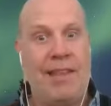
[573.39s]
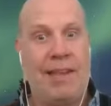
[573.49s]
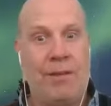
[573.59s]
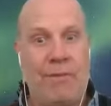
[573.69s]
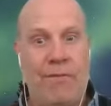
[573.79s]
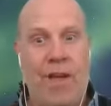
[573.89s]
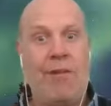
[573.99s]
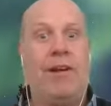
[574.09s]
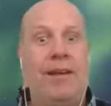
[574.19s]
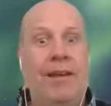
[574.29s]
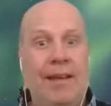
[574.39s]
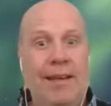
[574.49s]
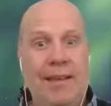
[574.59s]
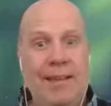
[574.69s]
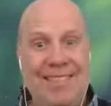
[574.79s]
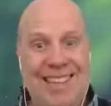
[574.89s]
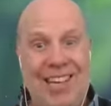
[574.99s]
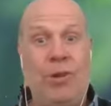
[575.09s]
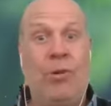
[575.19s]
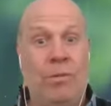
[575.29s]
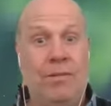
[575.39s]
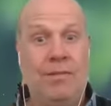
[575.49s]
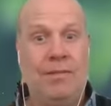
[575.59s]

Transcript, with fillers: that's the very skill